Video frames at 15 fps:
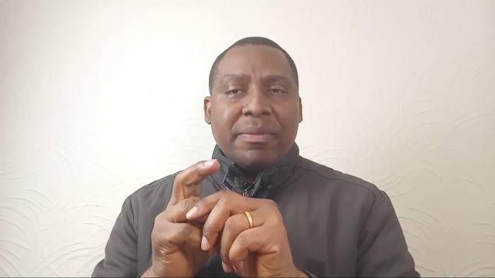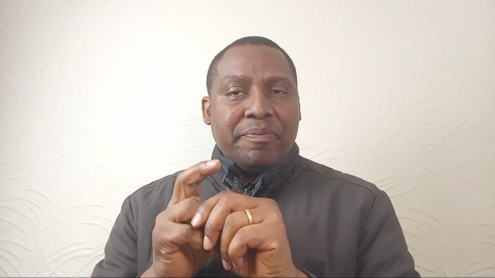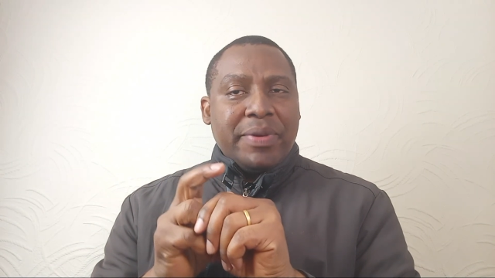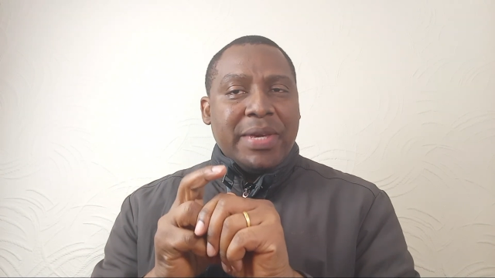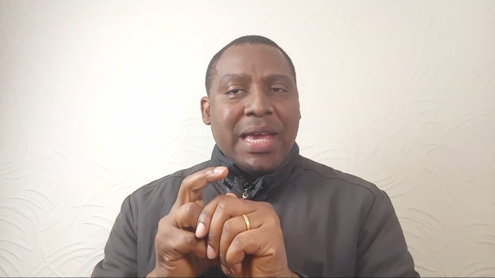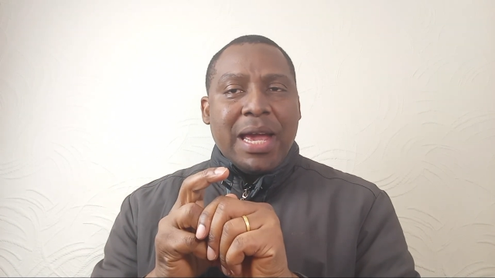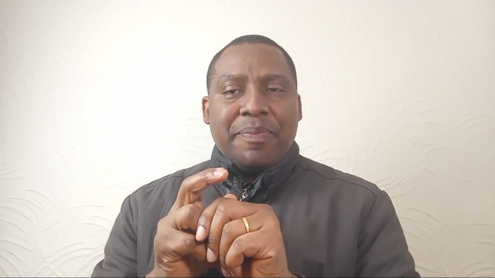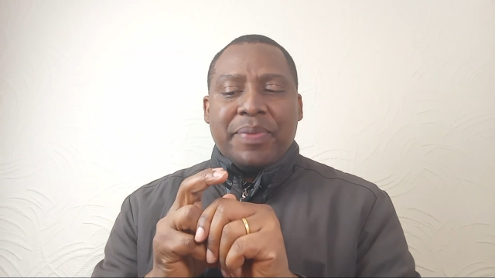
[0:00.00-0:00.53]

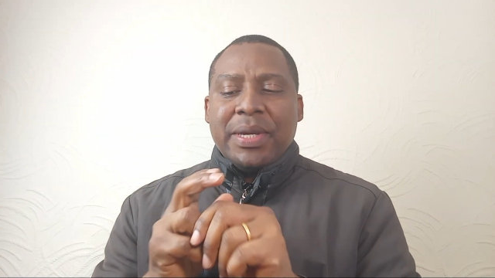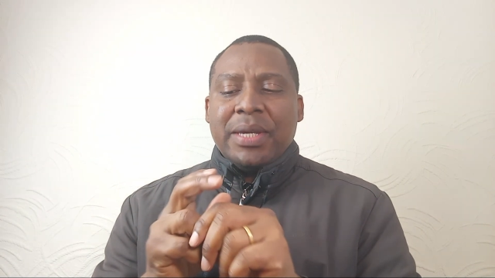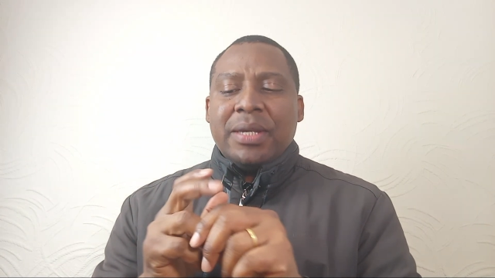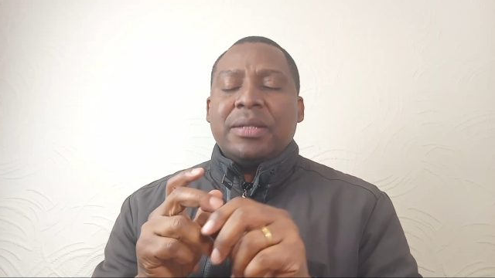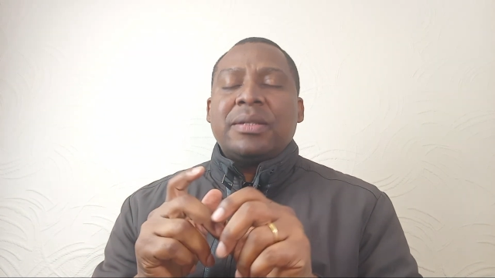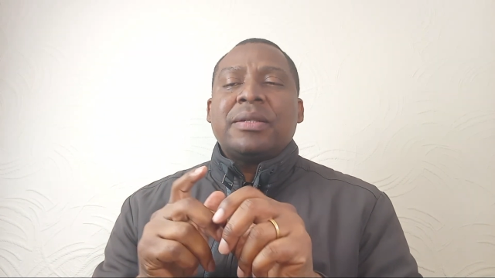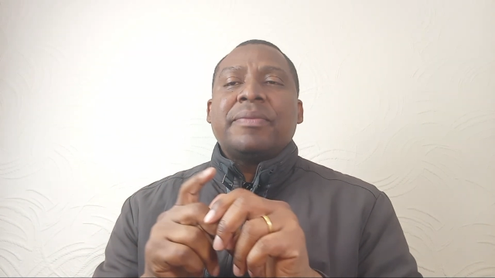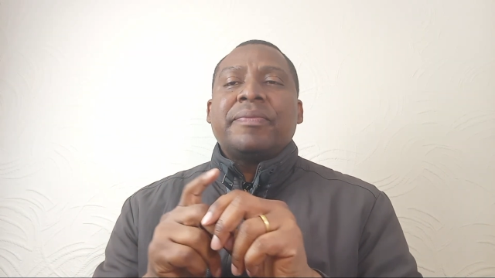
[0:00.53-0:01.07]

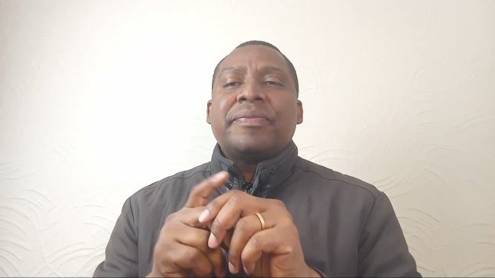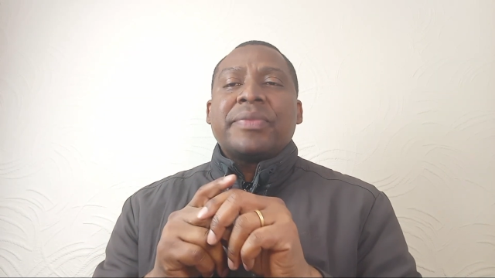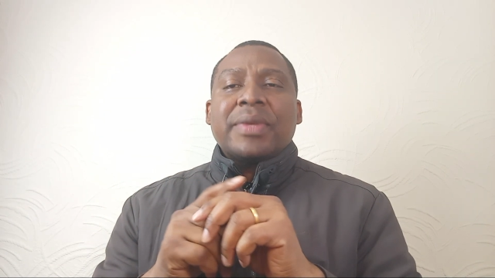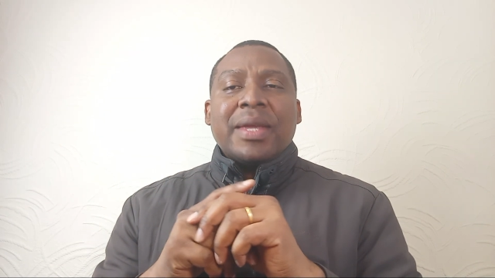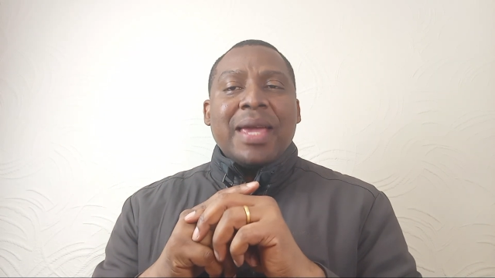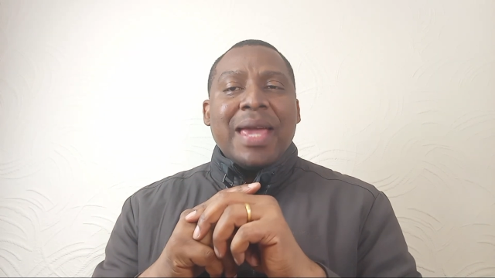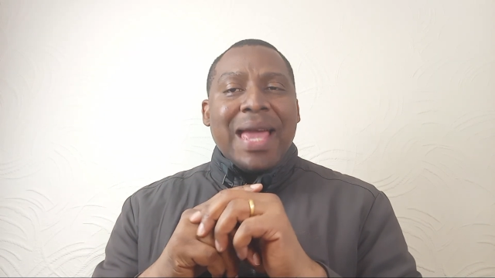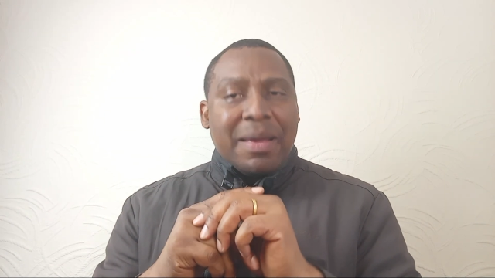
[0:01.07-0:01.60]
PIPs,
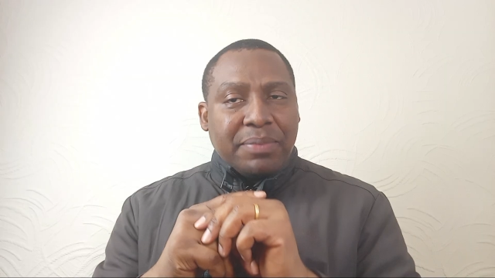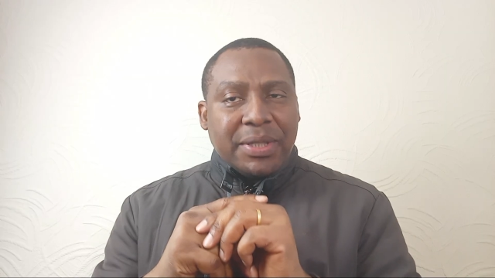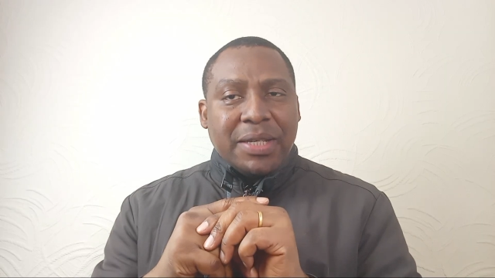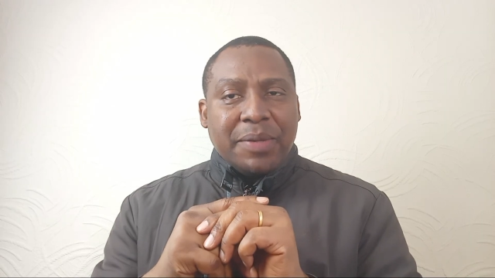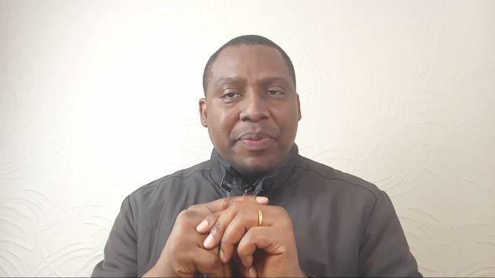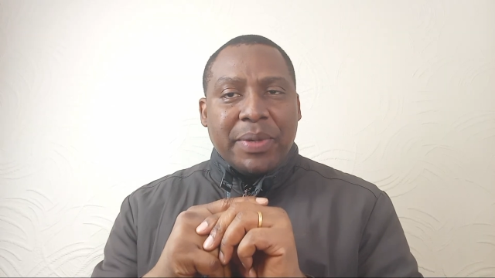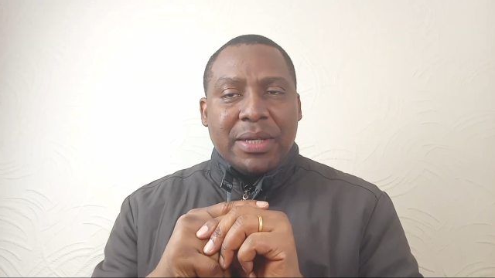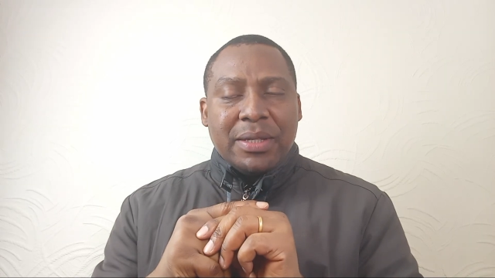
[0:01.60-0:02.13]

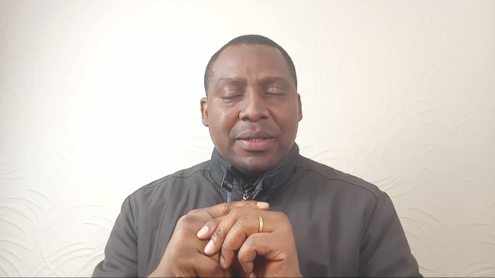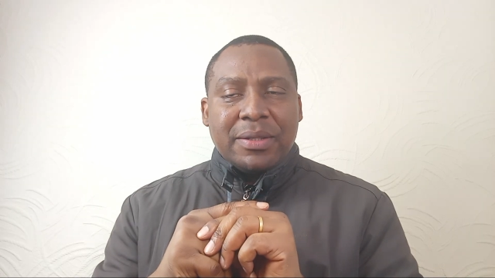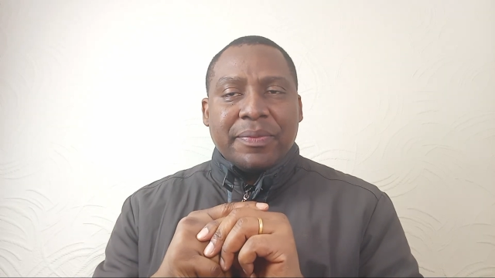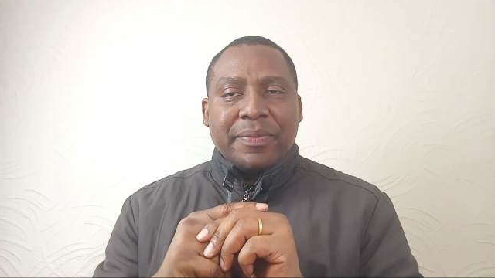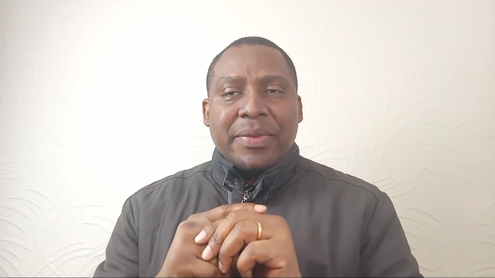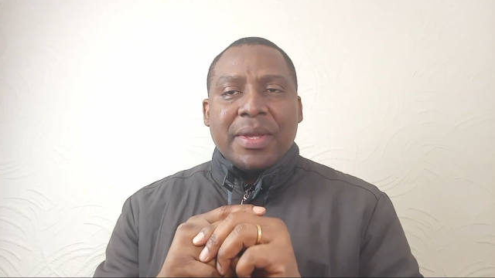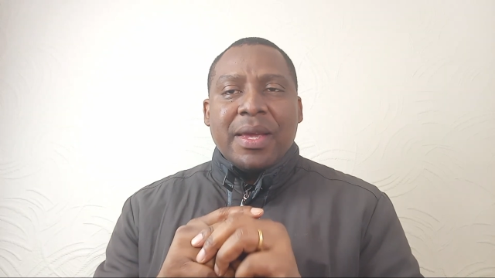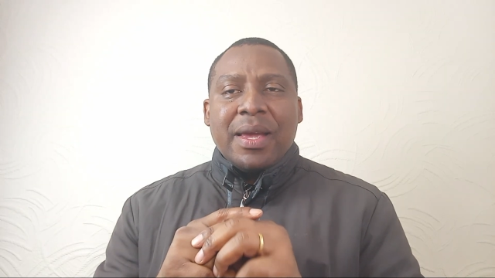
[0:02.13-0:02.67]
MCPs,
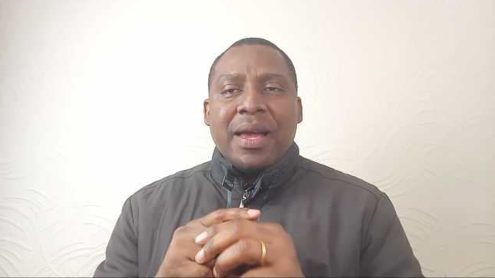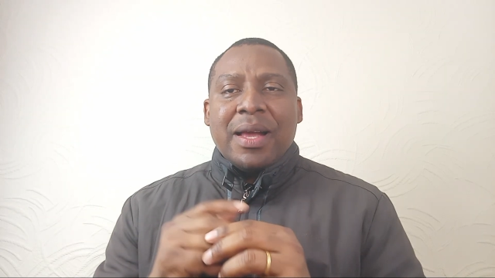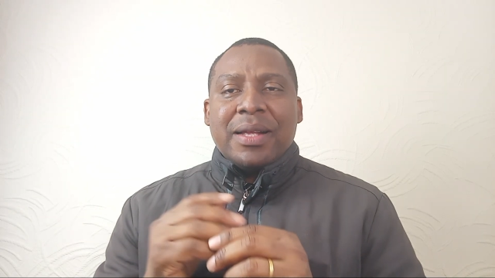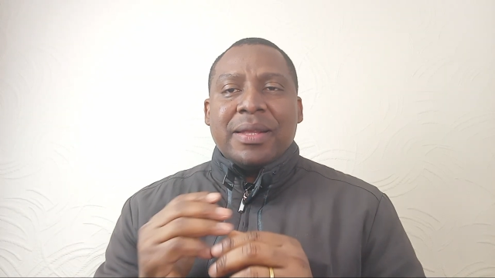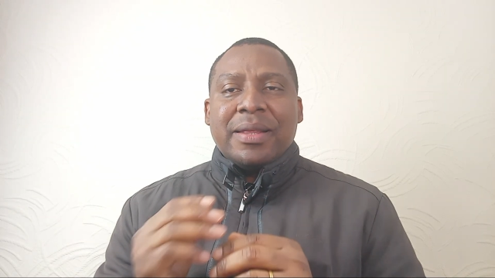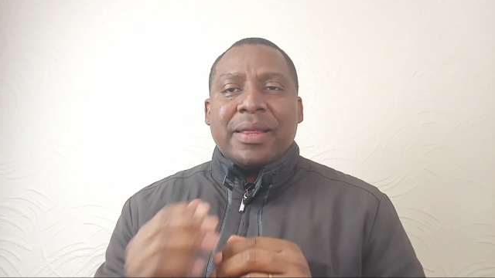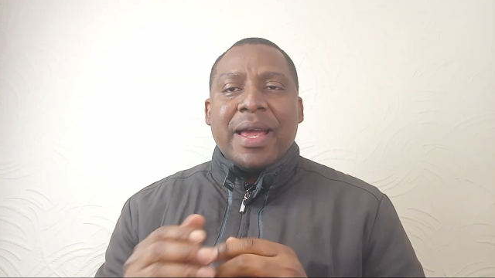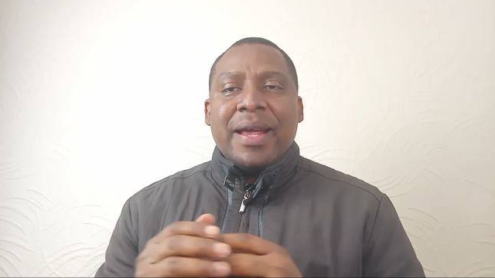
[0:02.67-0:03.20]

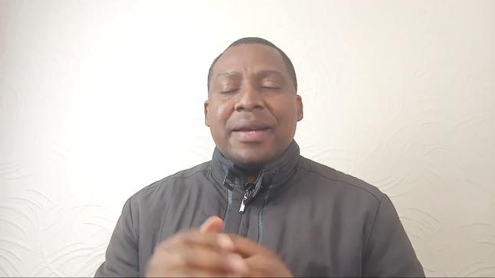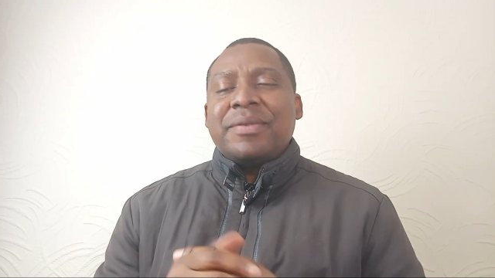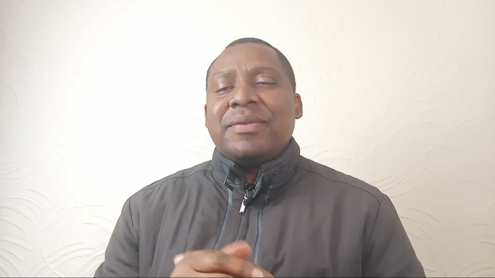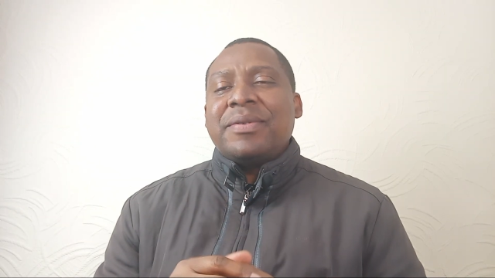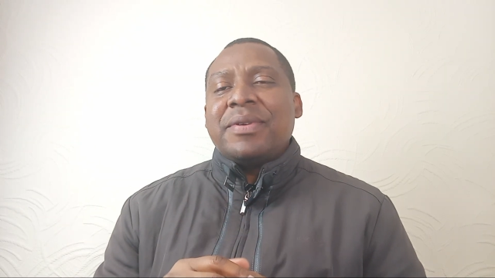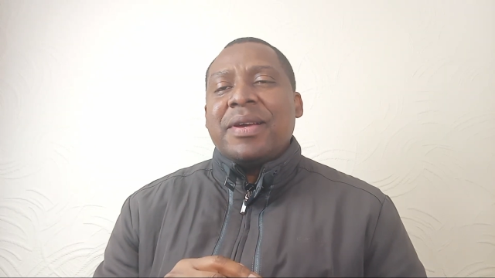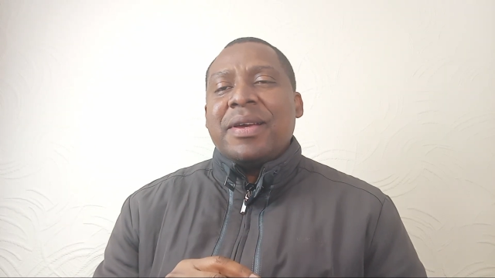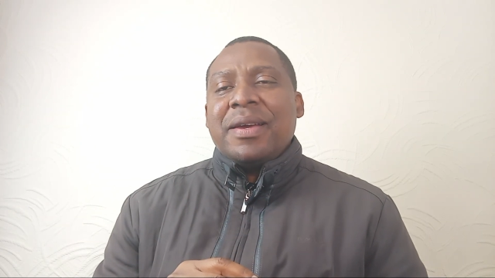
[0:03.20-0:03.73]
and
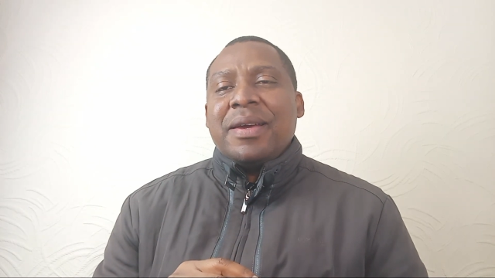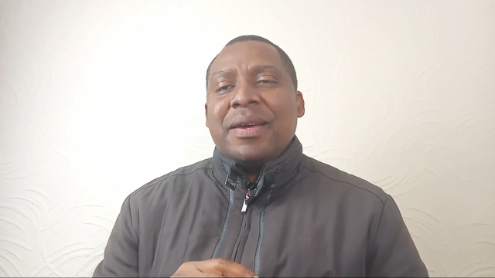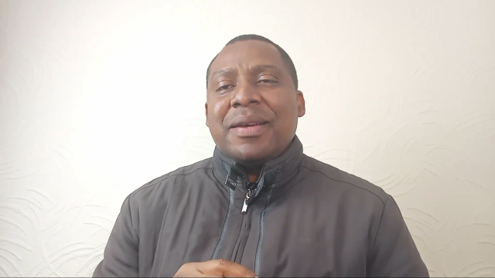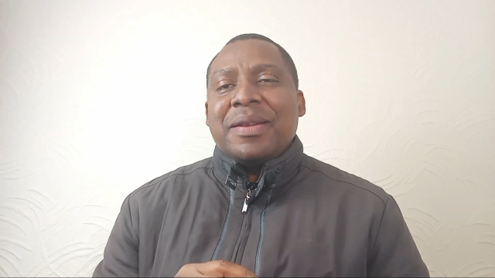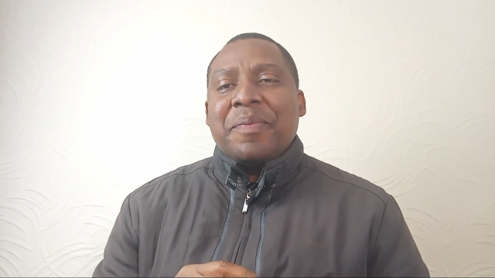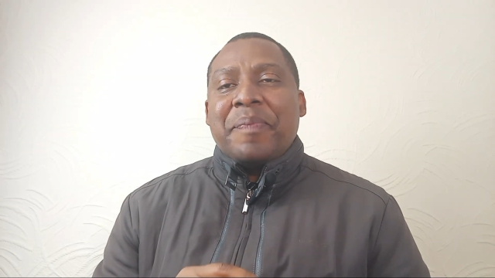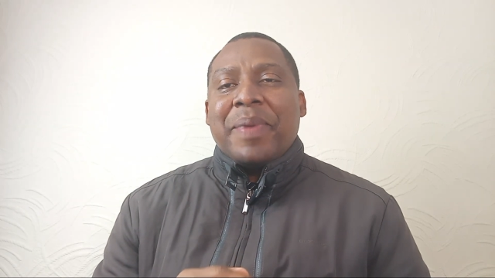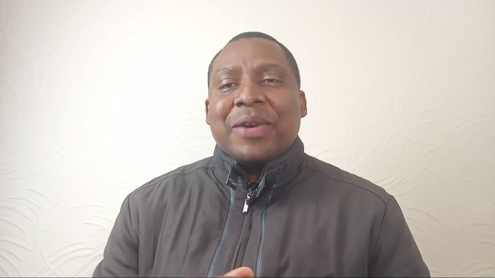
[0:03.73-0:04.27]
then
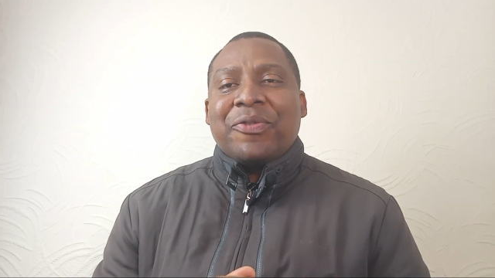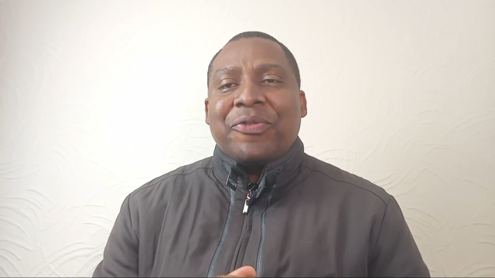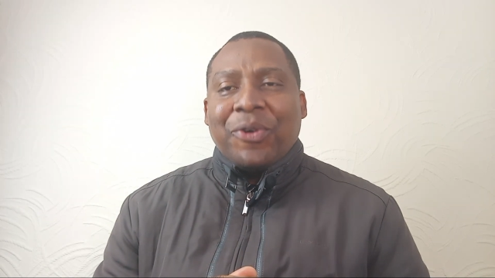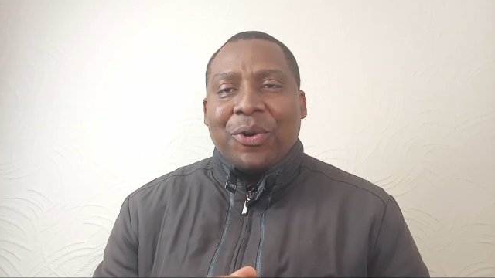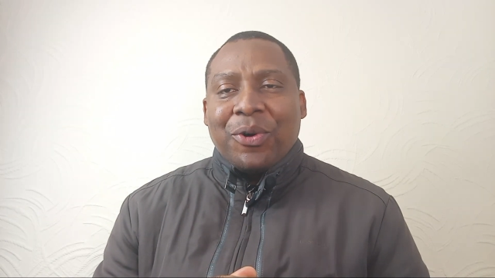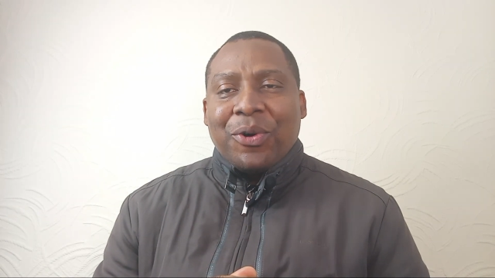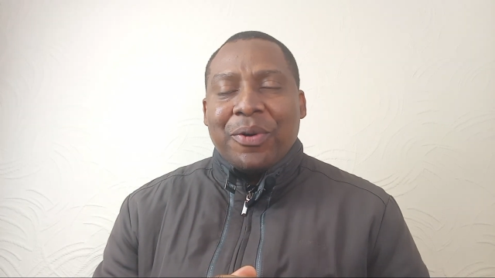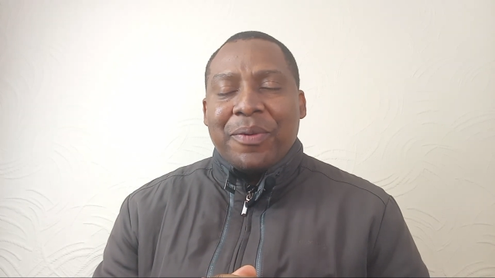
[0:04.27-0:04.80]
in the part
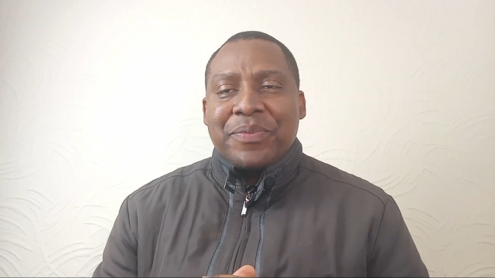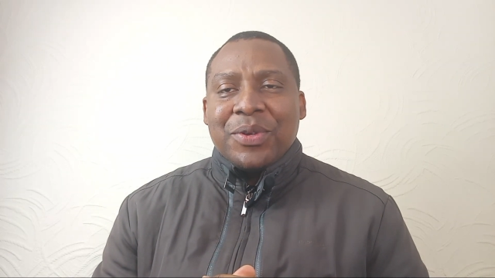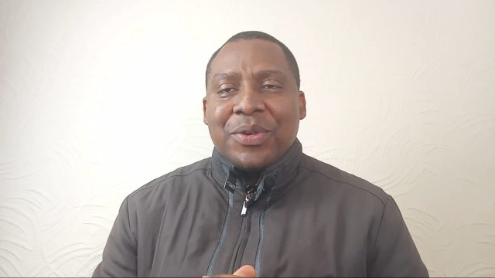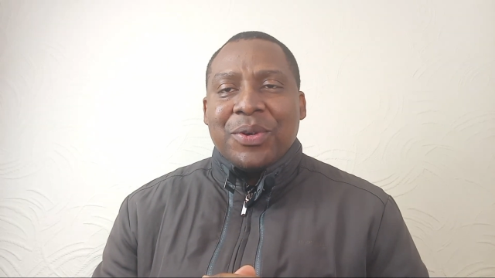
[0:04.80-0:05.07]
4,